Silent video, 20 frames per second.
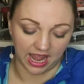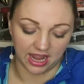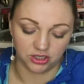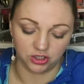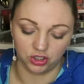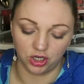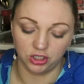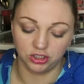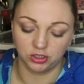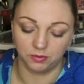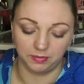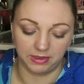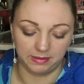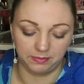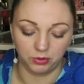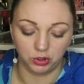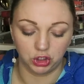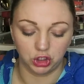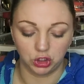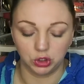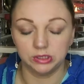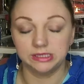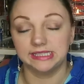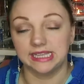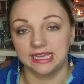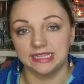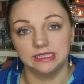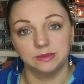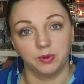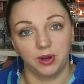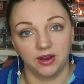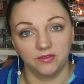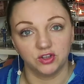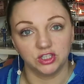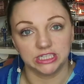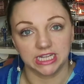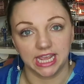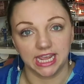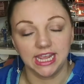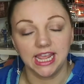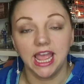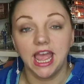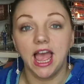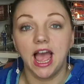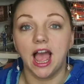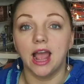I do know some people use setting spray every day.